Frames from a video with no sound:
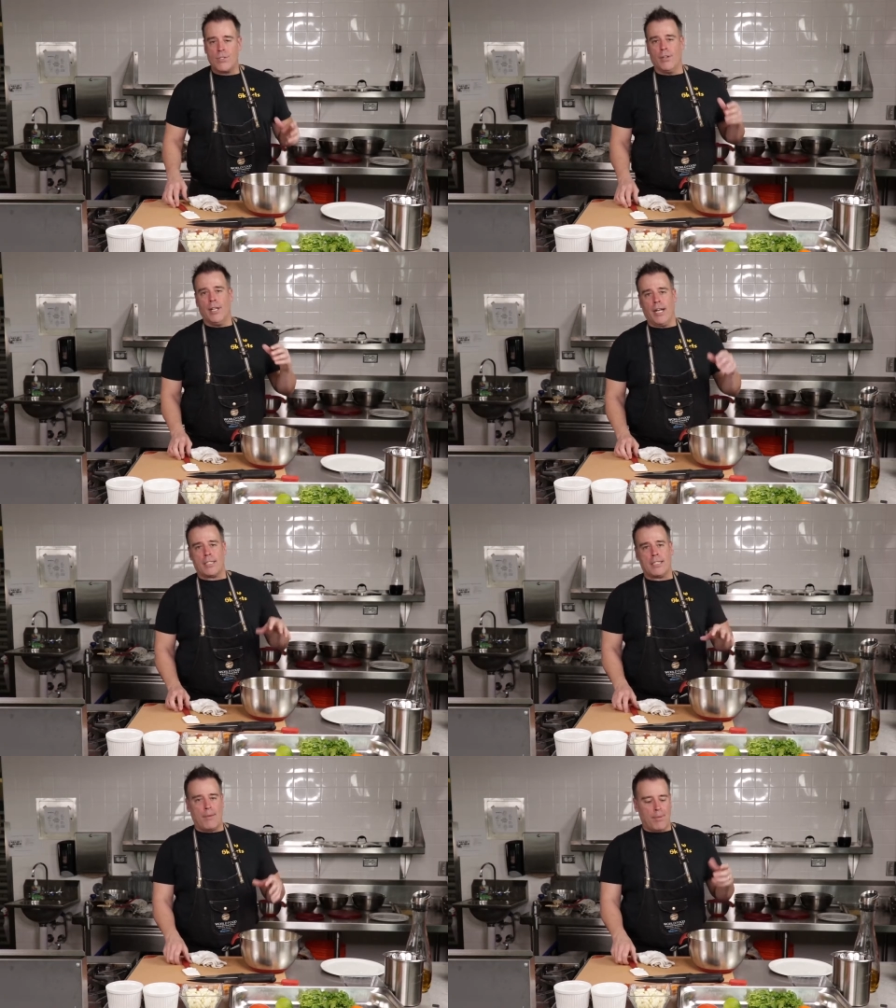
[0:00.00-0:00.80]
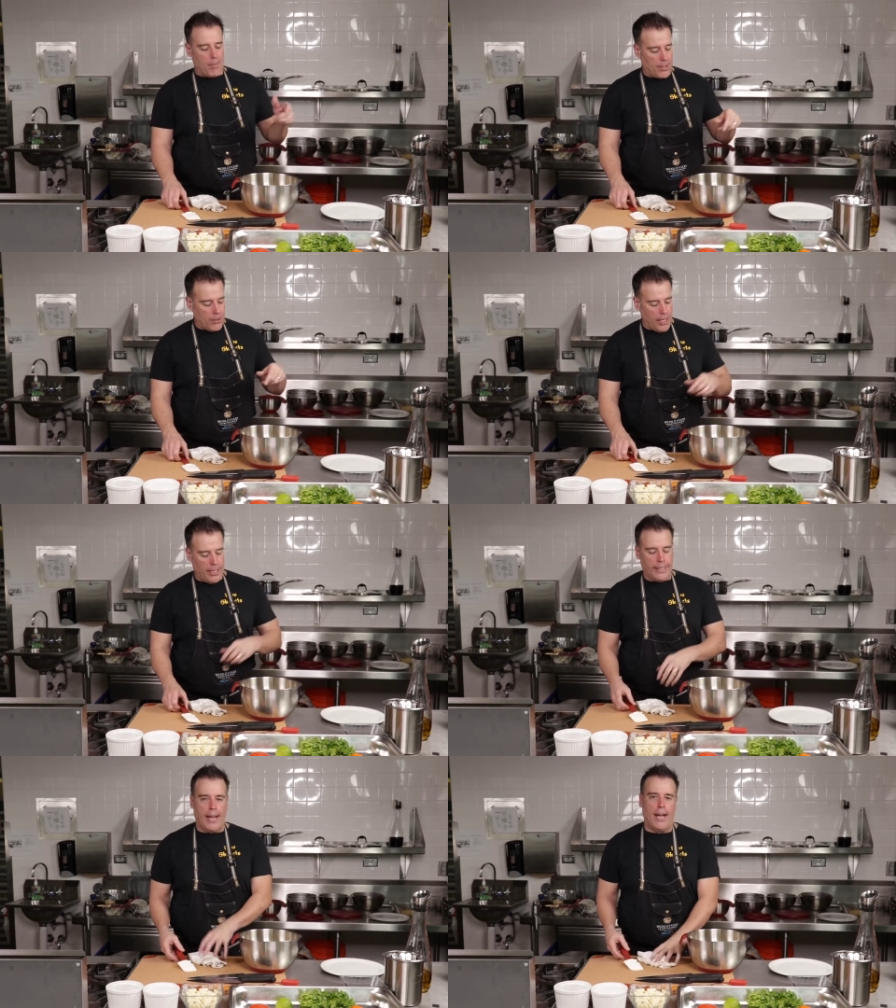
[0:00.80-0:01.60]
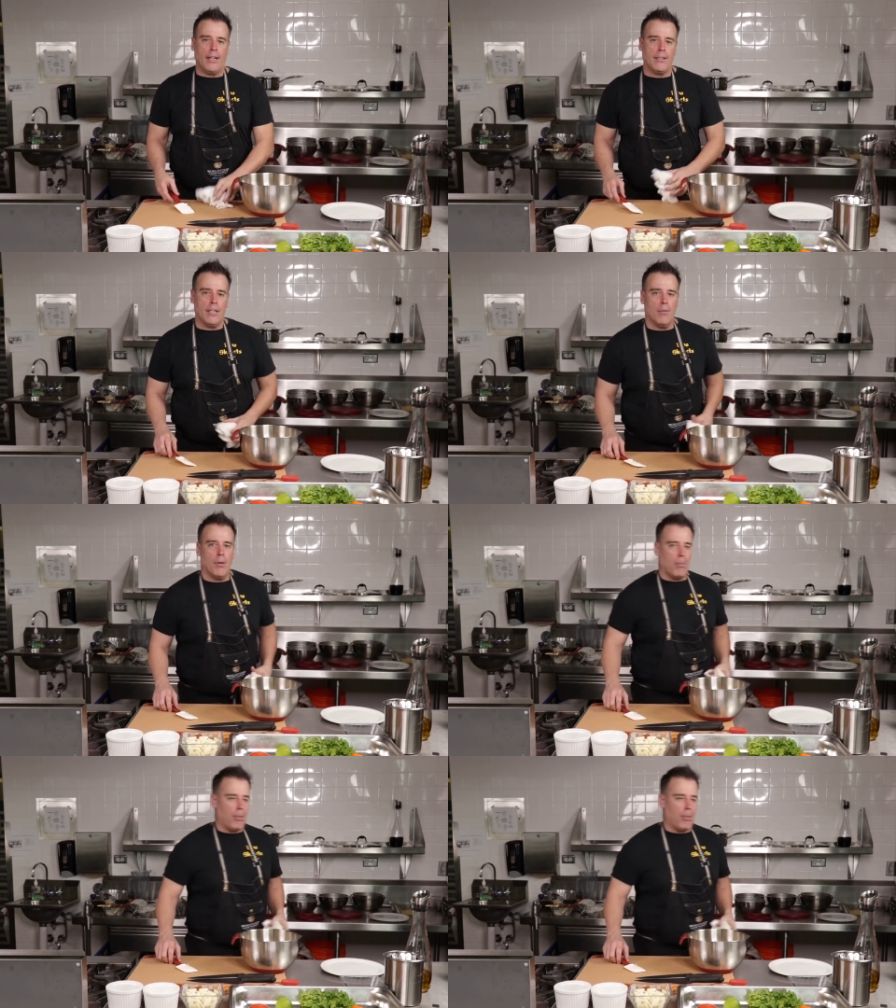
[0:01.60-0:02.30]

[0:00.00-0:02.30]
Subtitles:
so the next step, I'm going to go ahead and add the bell